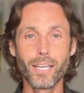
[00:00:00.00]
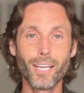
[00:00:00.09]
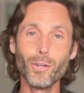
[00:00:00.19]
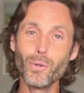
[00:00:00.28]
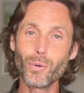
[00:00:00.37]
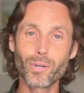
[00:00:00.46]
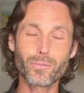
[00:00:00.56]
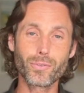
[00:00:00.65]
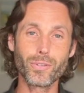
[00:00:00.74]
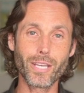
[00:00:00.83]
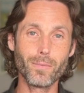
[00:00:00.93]
in order
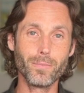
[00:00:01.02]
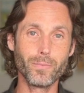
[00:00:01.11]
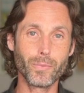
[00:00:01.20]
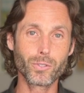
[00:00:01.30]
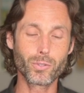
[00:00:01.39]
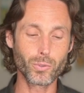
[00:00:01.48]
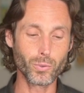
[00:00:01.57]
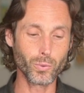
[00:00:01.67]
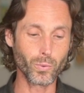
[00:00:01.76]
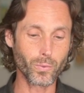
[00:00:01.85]
for them to